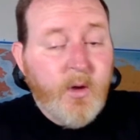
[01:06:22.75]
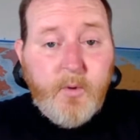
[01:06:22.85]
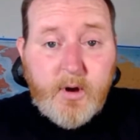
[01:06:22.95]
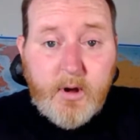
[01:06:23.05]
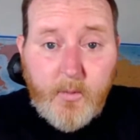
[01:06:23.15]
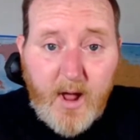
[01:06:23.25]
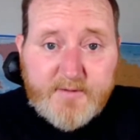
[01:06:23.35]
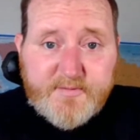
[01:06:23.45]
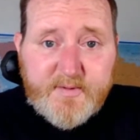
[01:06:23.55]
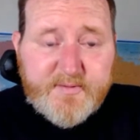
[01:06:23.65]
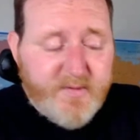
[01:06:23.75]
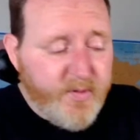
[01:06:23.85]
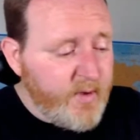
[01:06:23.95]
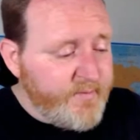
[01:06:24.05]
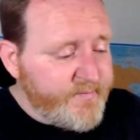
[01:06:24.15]
We're going to watch this
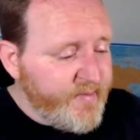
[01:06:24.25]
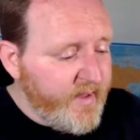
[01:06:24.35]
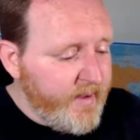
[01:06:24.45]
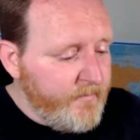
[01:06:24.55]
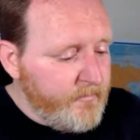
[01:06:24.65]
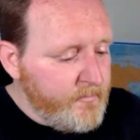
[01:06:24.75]
closely.